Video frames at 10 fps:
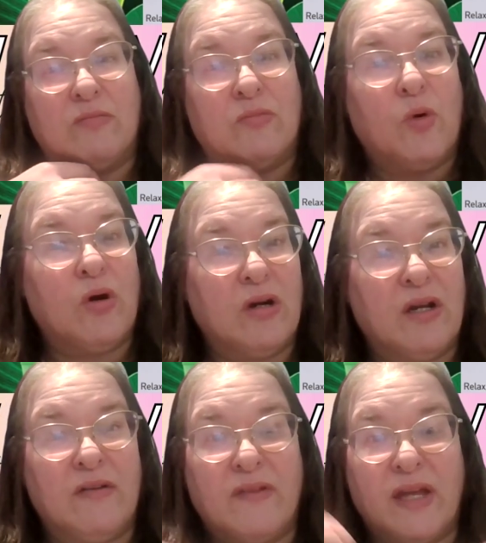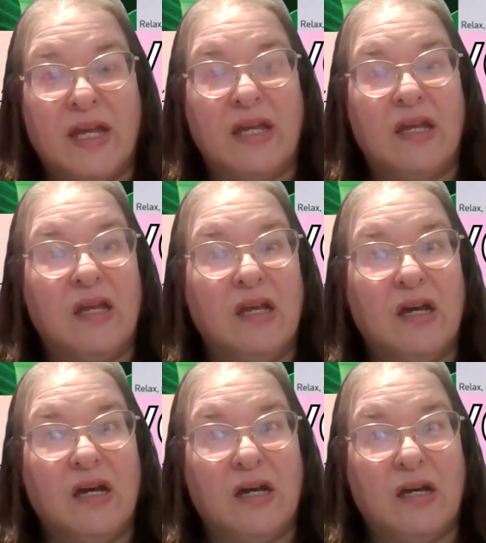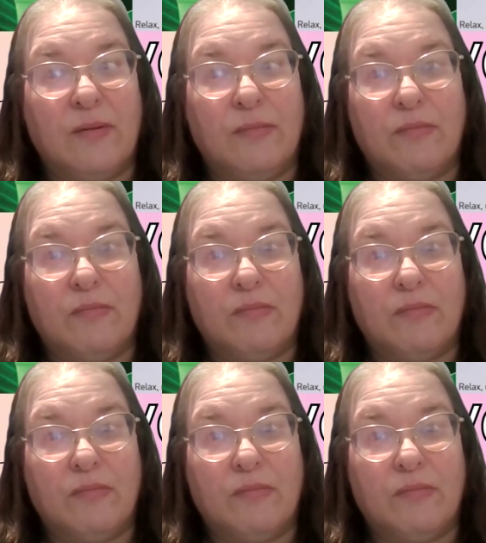more of um,